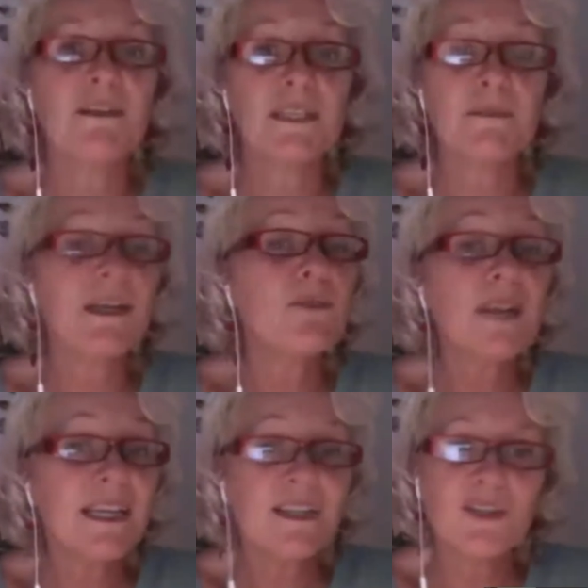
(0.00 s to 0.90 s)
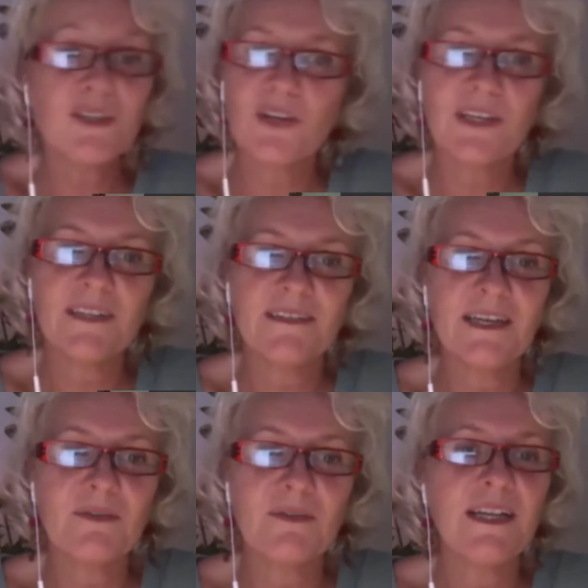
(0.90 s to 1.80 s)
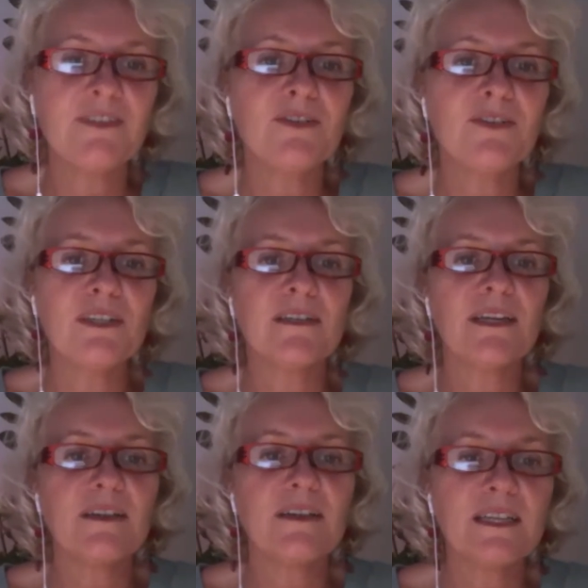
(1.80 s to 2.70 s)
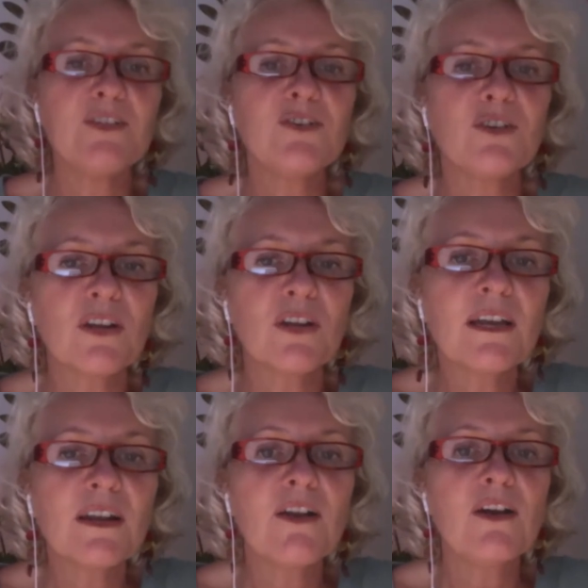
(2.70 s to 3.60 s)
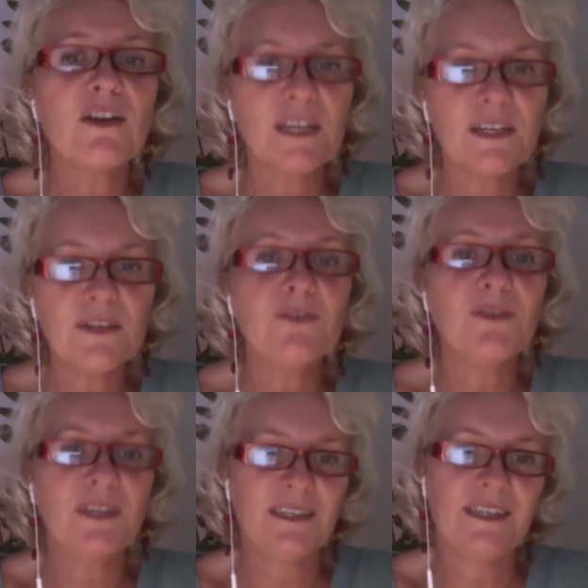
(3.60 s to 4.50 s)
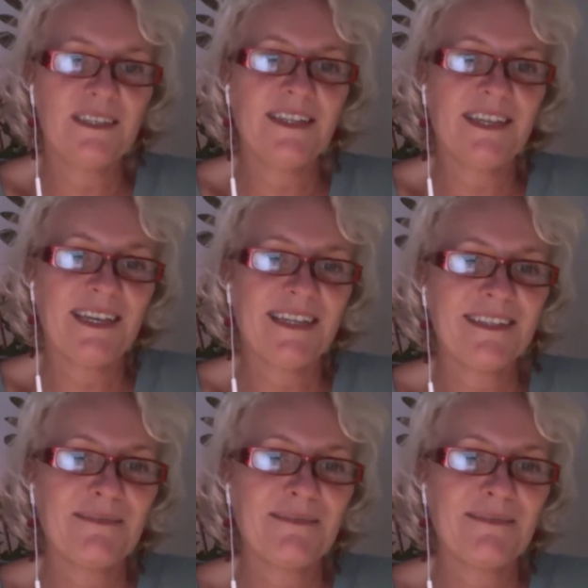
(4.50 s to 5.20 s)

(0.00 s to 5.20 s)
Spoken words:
But I really enjoy it. I really enjoy it, and I enjoy learning doing just that.